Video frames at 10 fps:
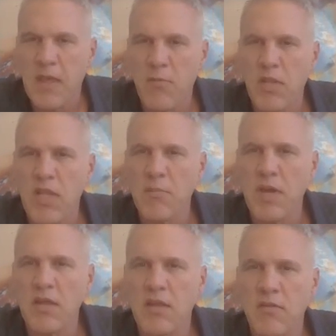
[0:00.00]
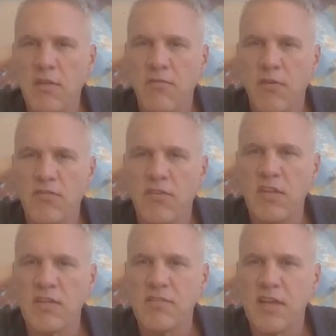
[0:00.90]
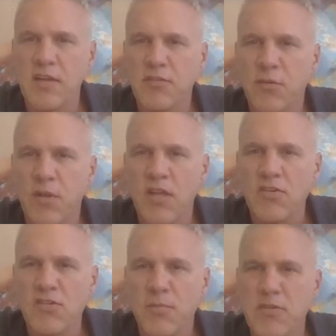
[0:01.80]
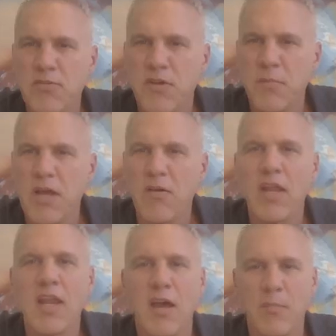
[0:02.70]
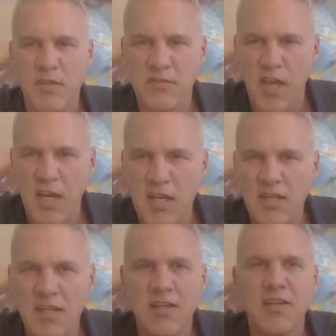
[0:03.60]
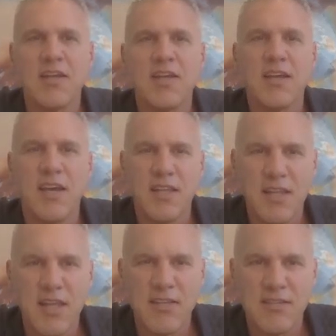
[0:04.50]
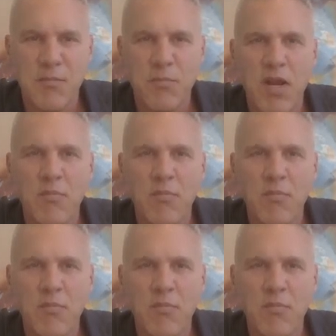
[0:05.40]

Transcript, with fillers: And when they mount, the first thing they said, it's a relationship issue. I'm like, okay, now I'm excited. And then they said